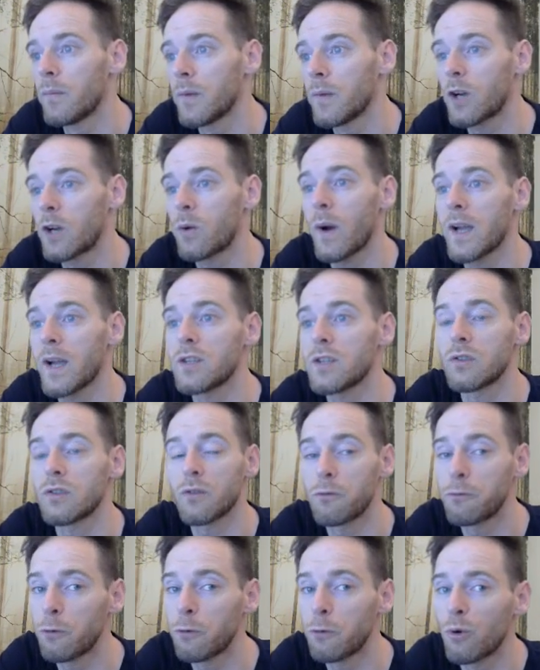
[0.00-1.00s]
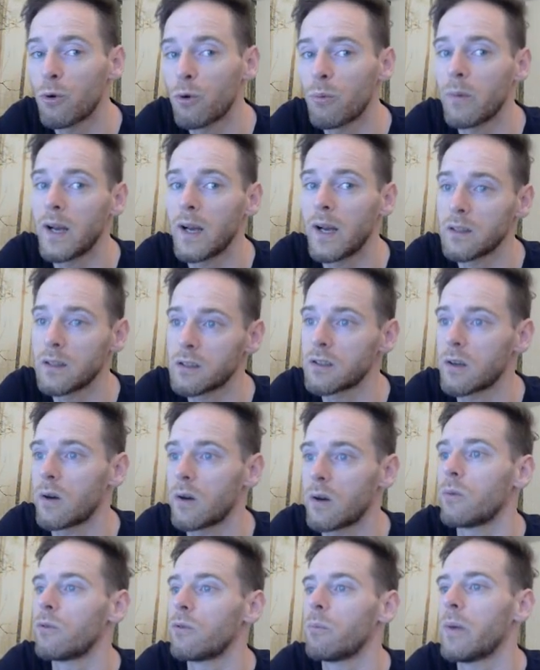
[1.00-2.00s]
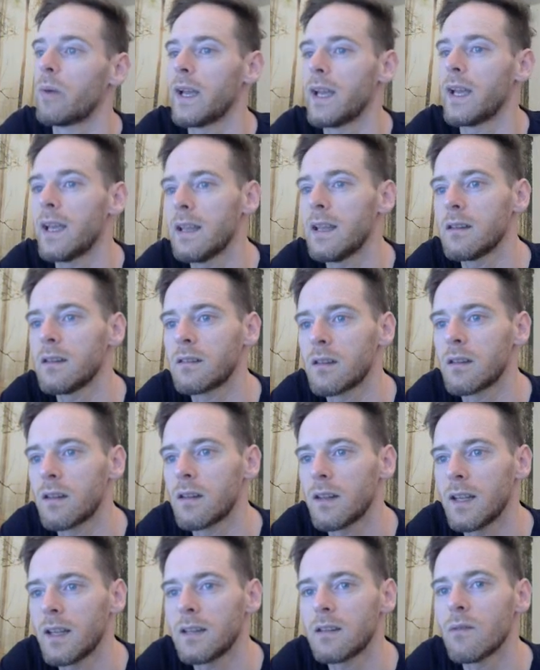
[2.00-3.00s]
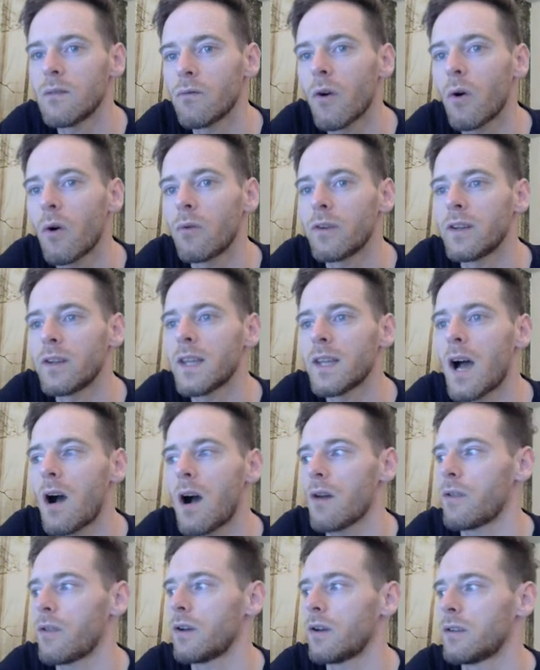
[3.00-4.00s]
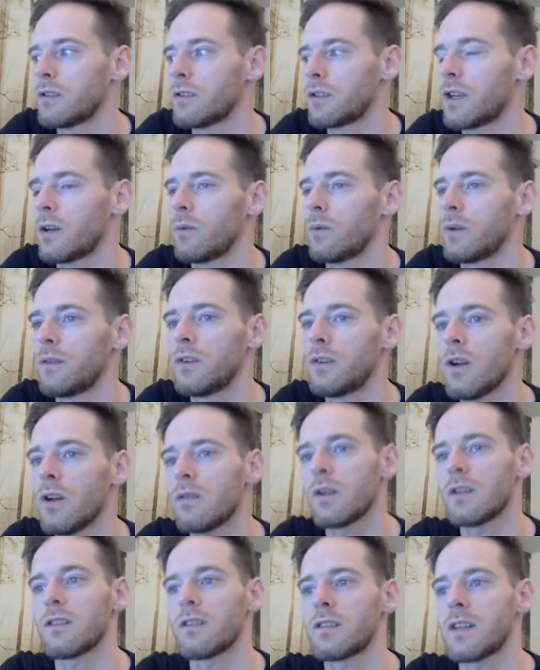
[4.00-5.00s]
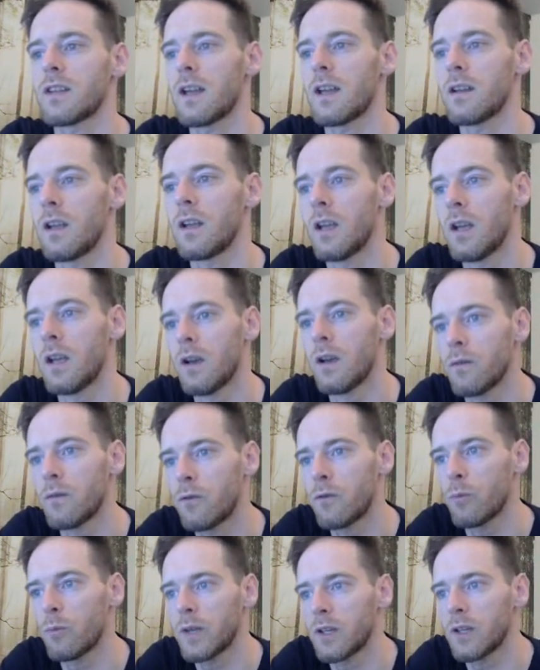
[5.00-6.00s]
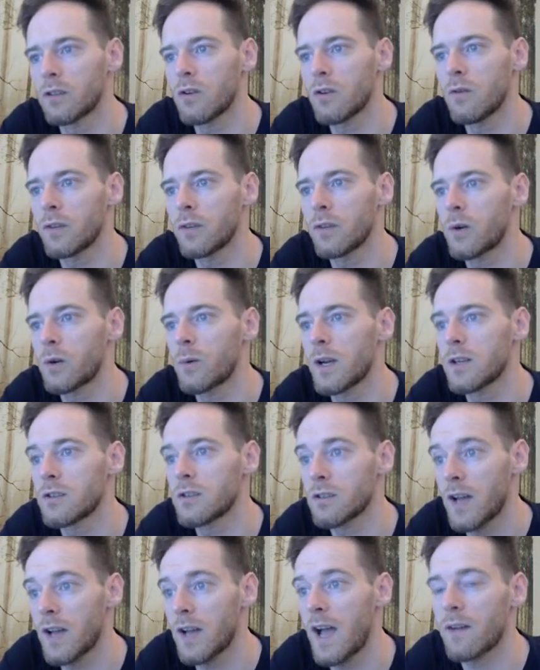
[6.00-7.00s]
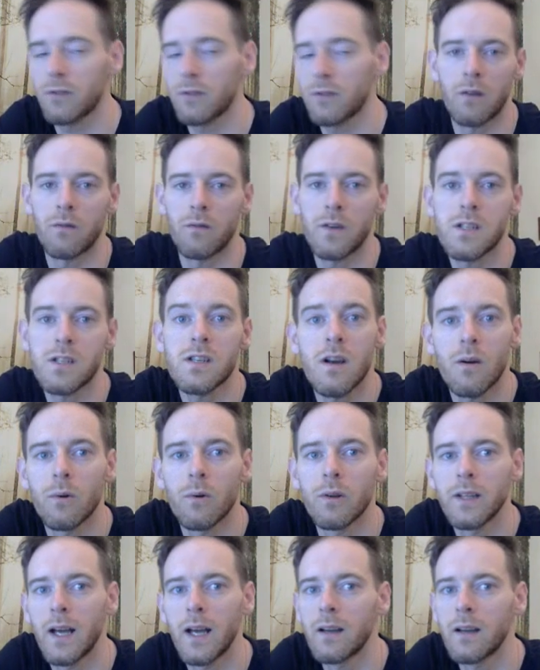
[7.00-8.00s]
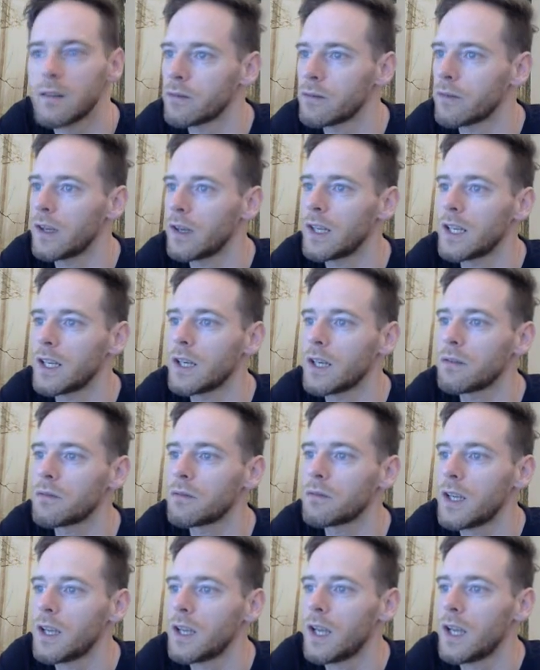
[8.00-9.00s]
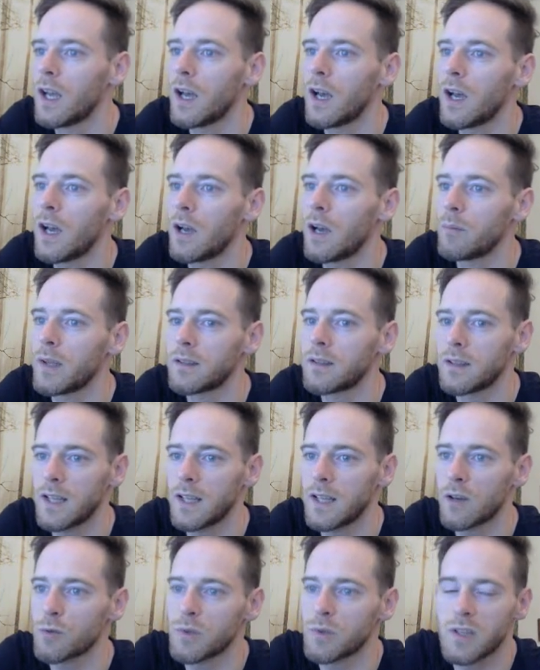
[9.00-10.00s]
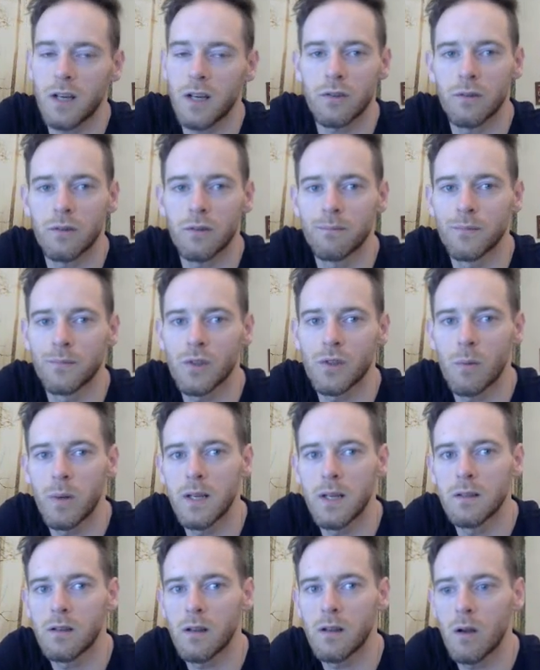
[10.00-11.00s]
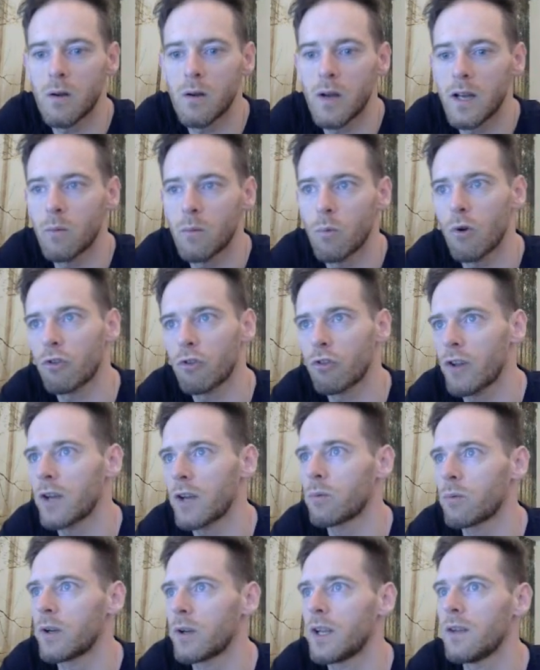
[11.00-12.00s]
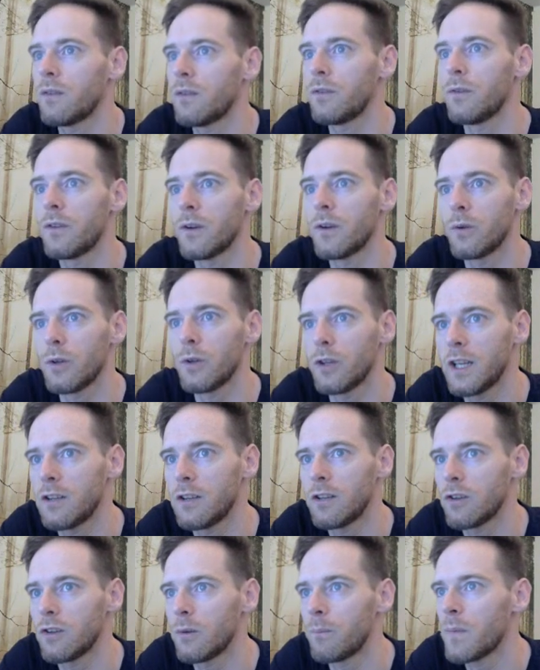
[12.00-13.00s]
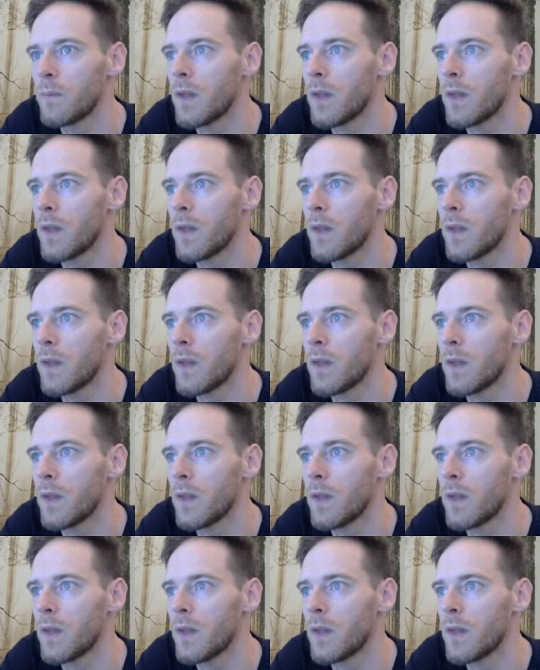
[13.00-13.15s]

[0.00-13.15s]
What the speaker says: equation to form and solve, but it's involving that other skill. And if you don't understand forming and solving equations, I have done a video on that, funnily enough. It's in the algebra section, so please go and watch that one if you feel you need to.